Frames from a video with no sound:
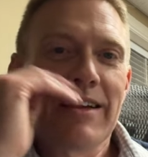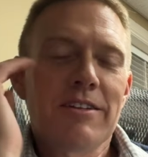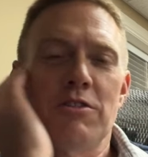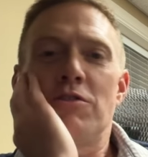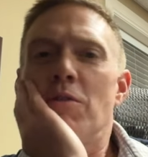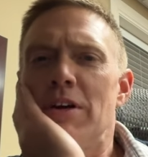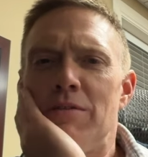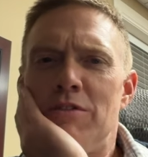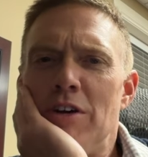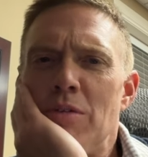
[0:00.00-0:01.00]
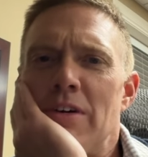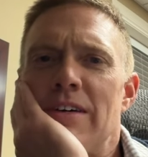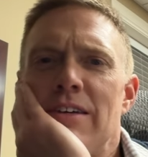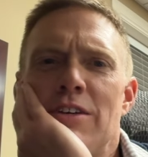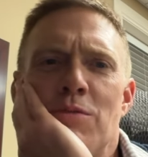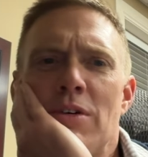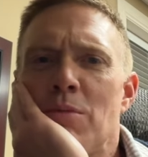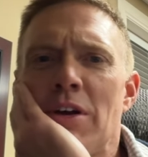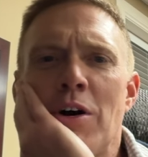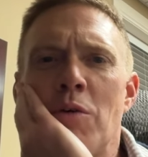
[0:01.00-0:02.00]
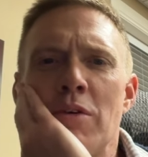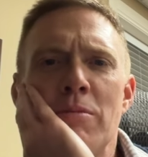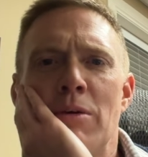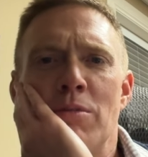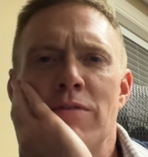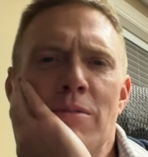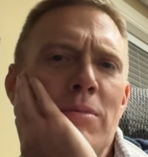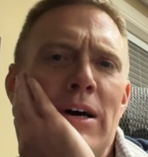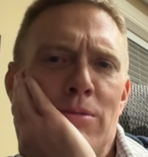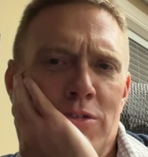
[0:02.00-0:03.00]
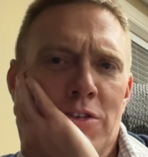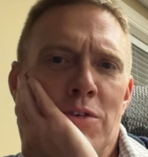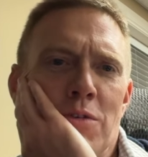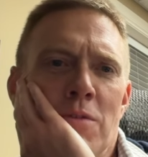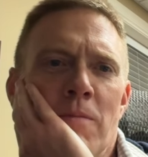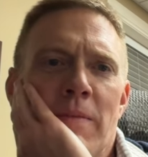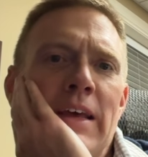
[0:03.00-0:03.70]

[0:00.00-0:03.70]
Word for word: The story of Jonah is one we all remember from Bible school.